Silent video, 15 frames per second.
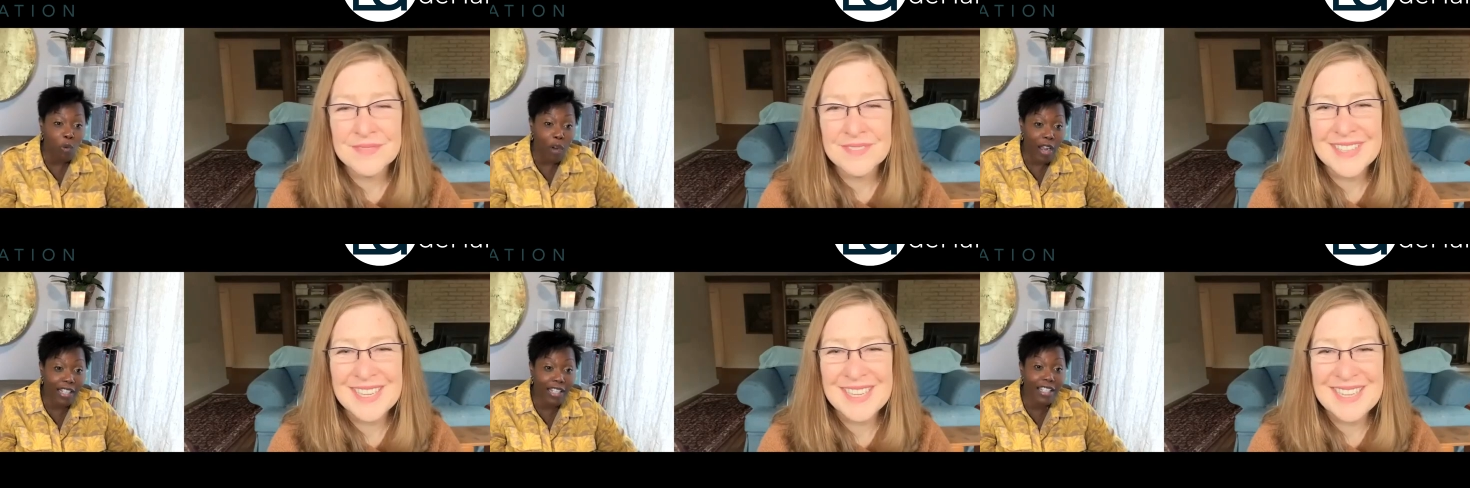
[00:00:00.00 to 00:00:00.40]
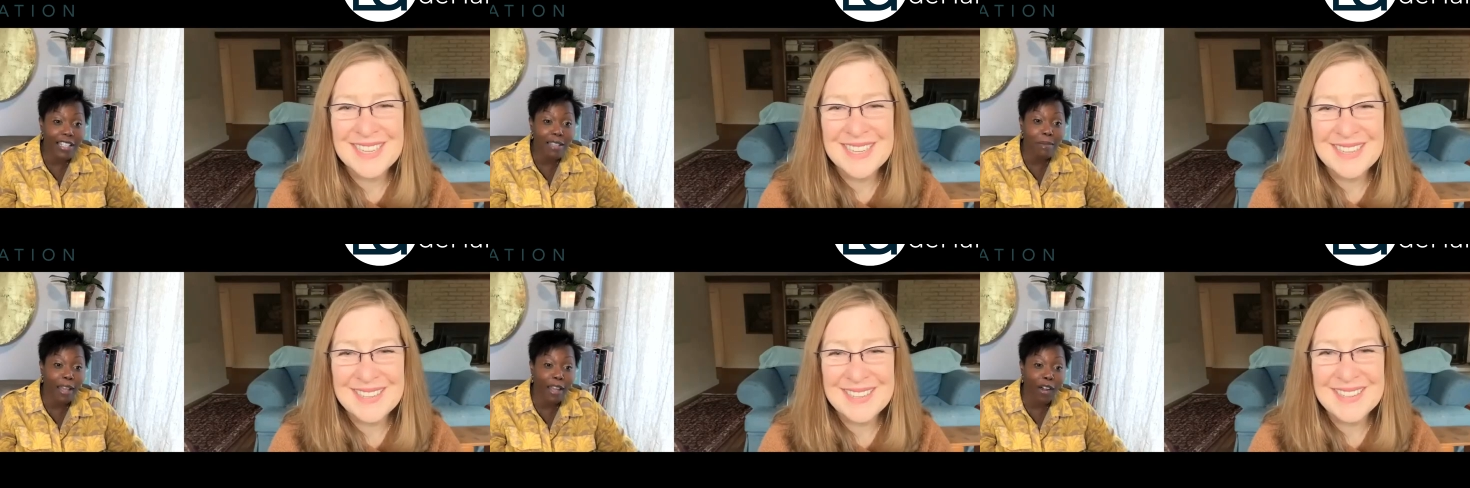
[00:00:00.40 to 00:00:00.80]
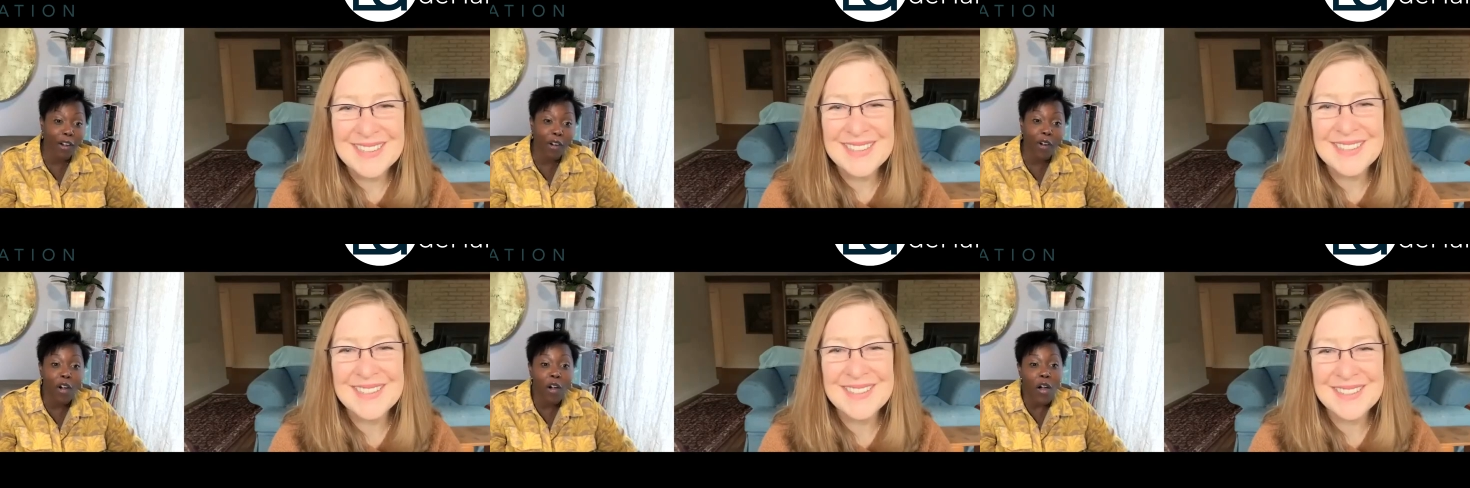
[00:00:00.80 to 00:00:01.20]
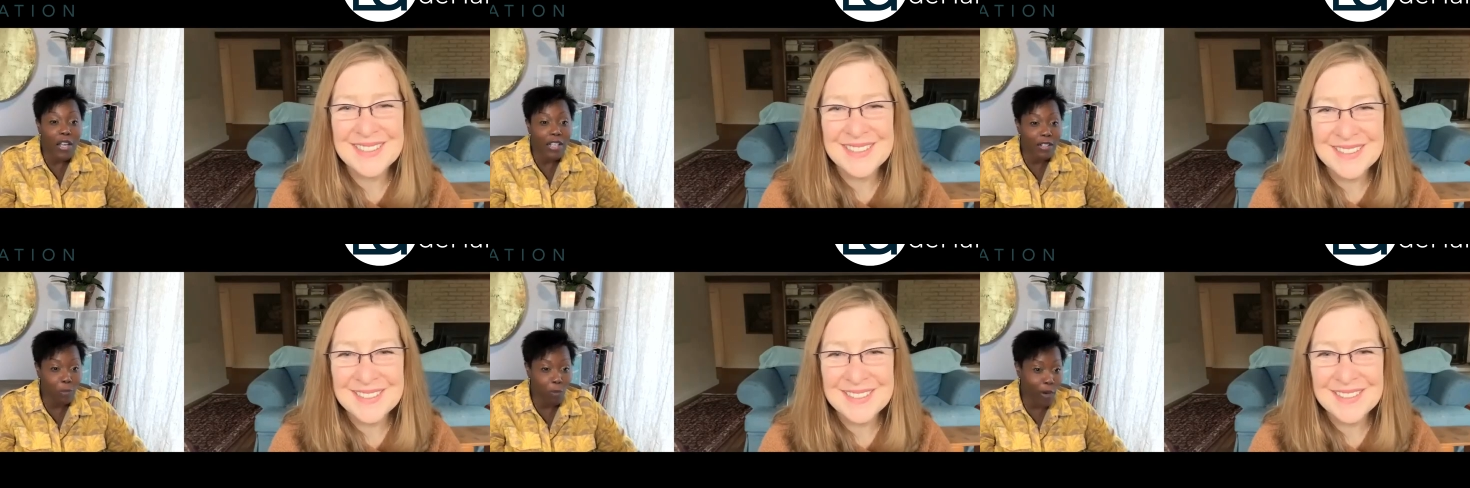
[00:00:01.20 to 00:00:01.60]
Speaker 1: writing email
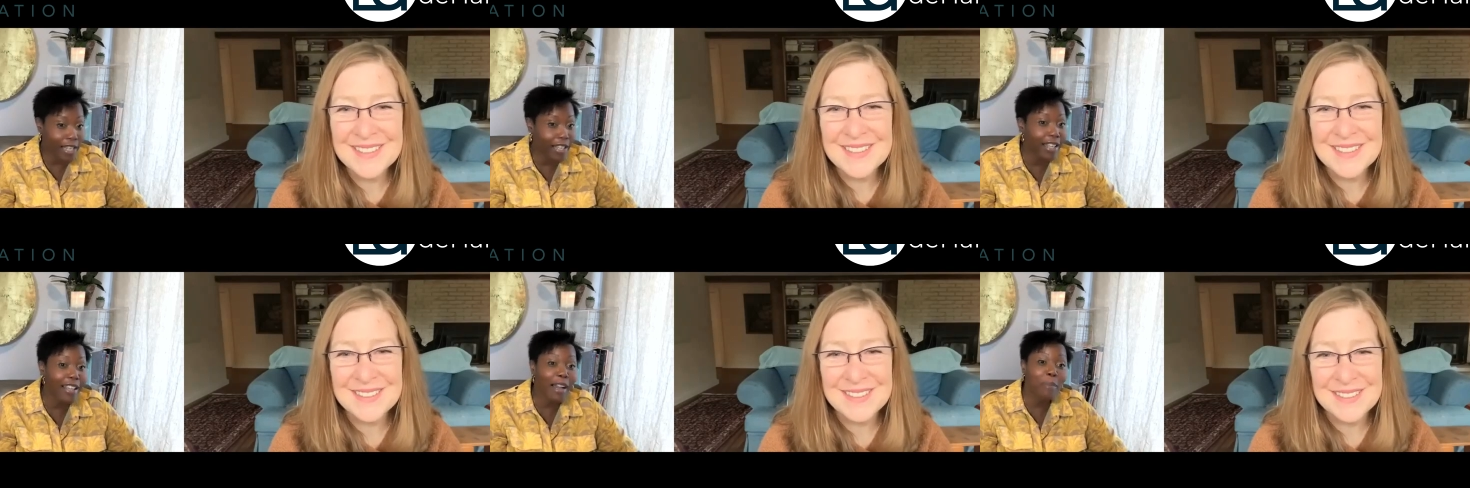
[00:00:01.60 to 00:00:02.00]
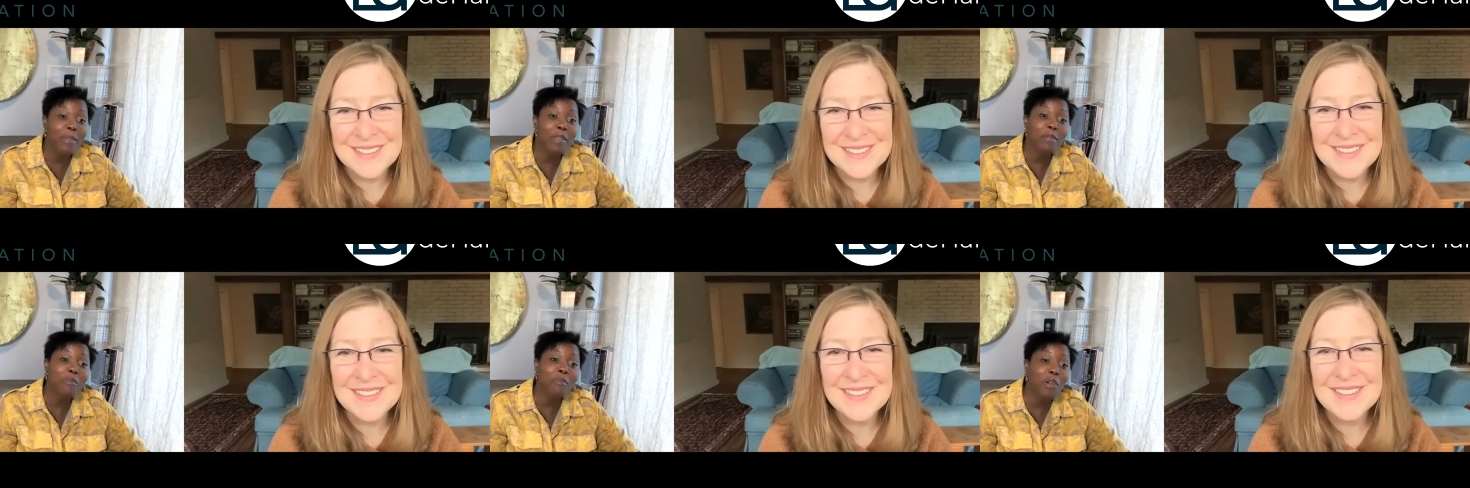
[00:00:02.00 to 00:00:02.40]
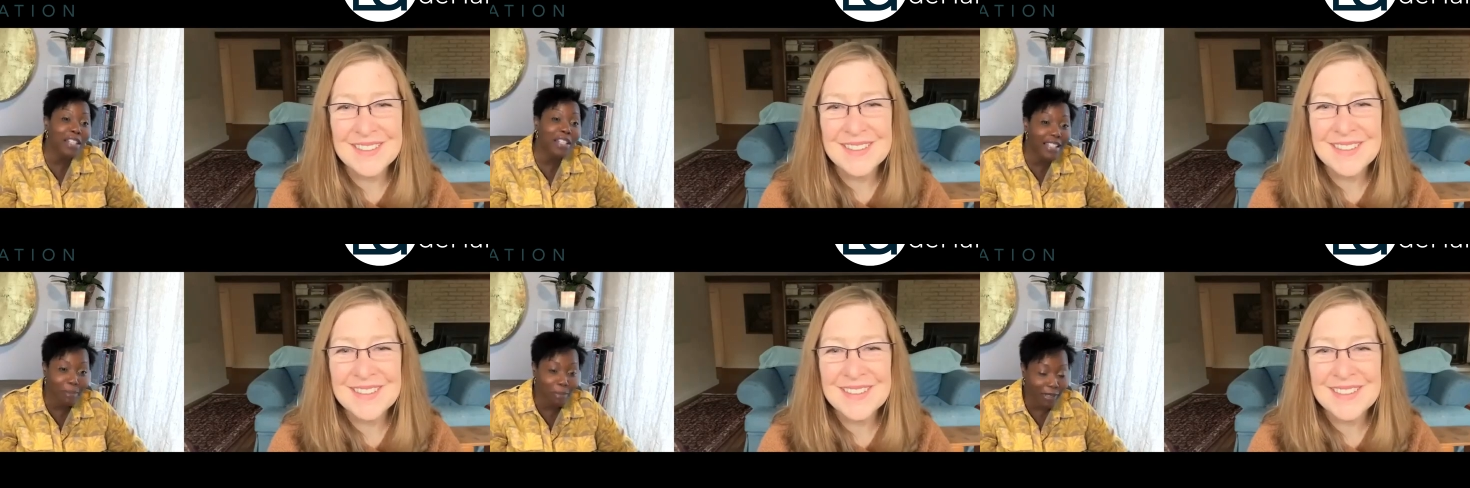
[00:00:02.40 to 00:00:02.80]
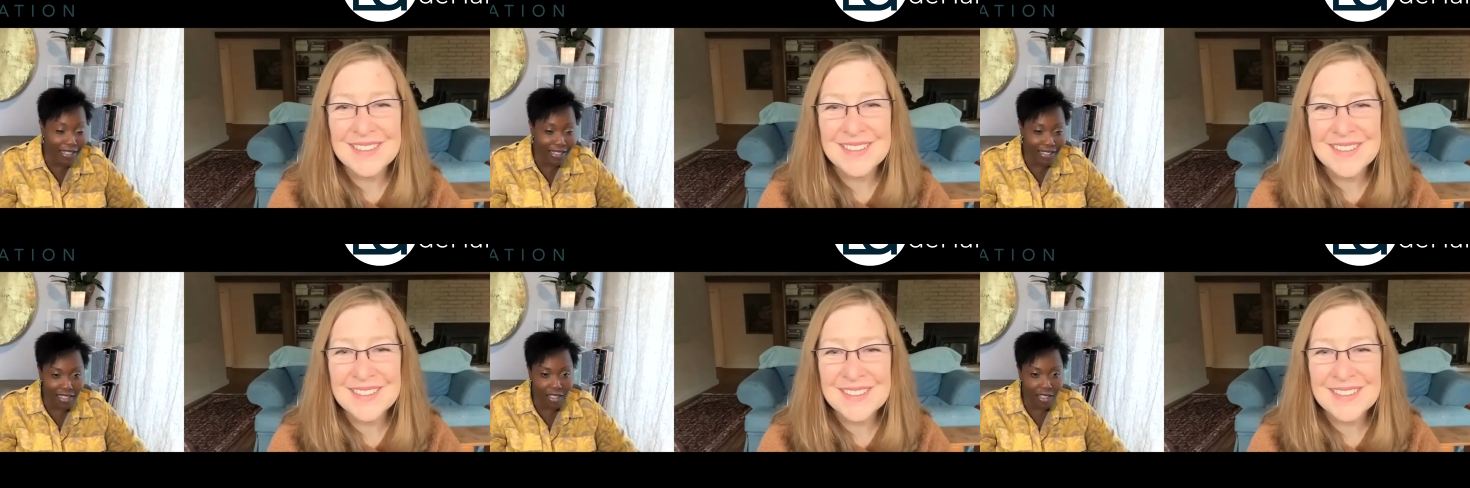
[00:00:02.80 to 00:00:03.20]
waking up in the morning
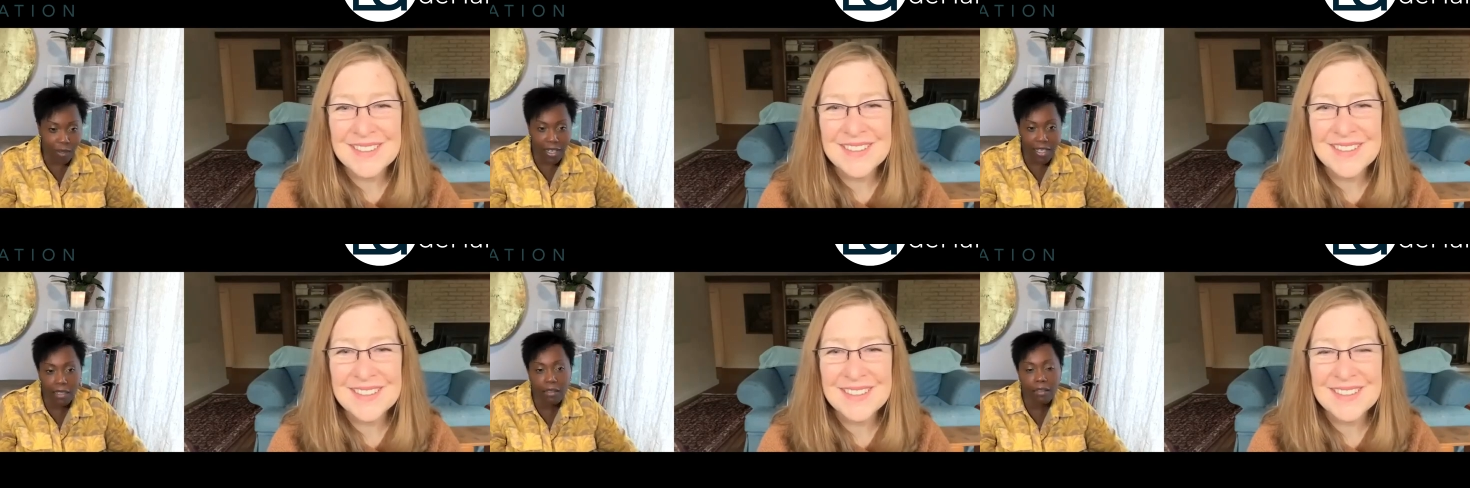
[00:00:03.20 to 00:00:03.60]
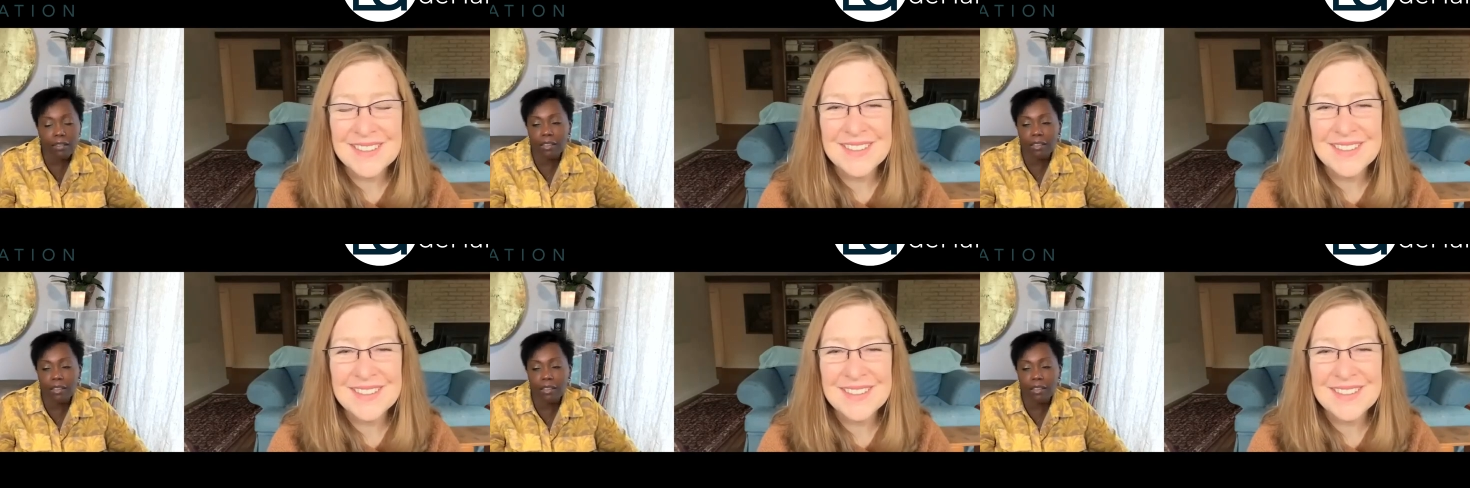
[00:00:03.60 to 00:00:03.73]
playlist right